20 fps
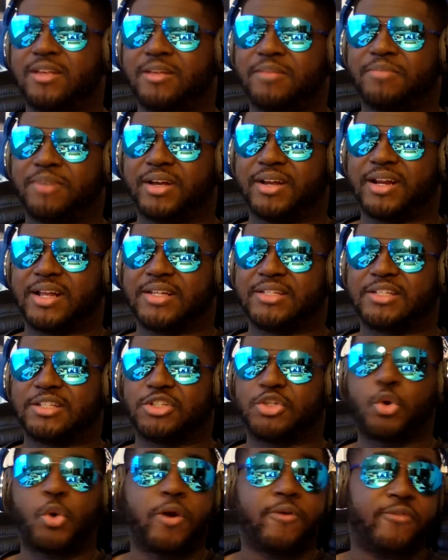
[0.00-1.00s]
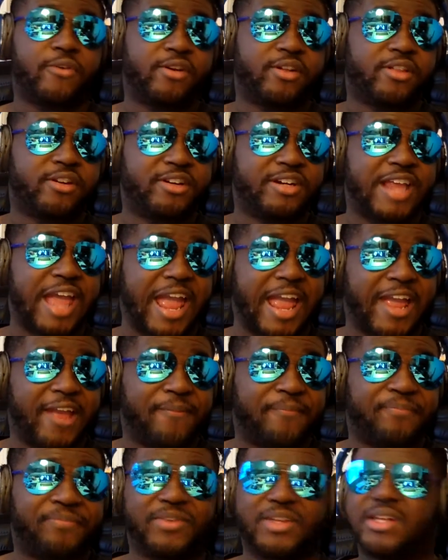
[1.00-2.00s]
But that's a story for another day.
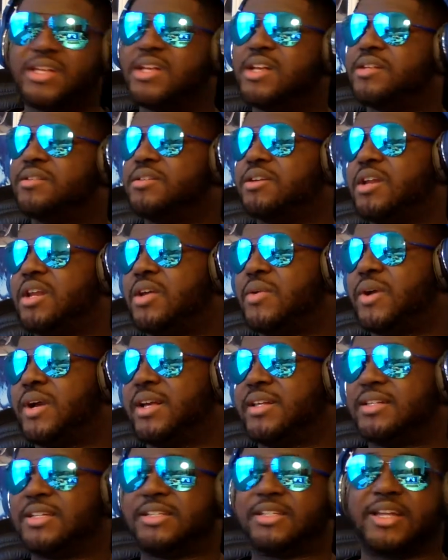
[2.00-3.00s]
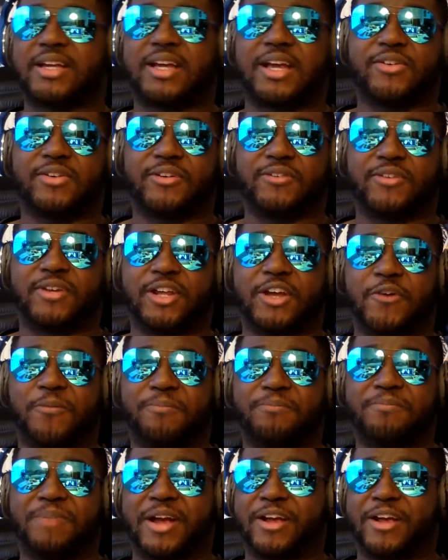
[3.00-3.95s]
So anyway, so that's like after this video.